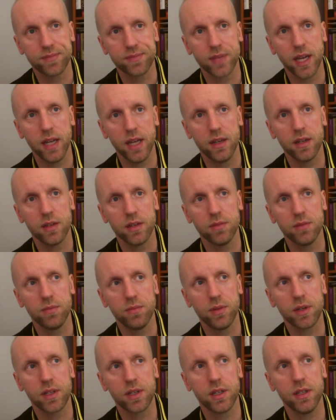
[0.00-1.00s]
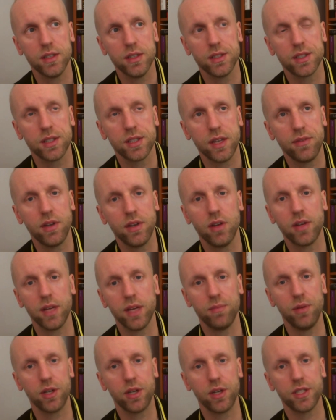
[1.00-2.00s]
And because if you look at
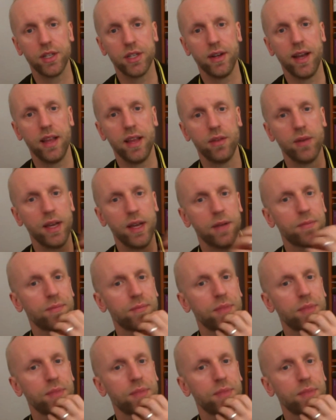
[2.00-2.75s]
Berkshire Hathaway,